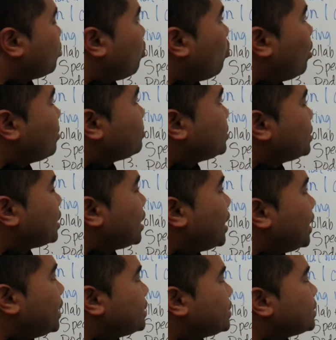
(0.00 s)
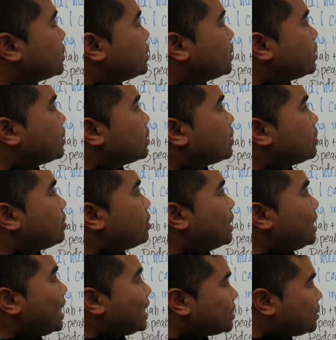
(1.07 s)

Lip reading: website. I like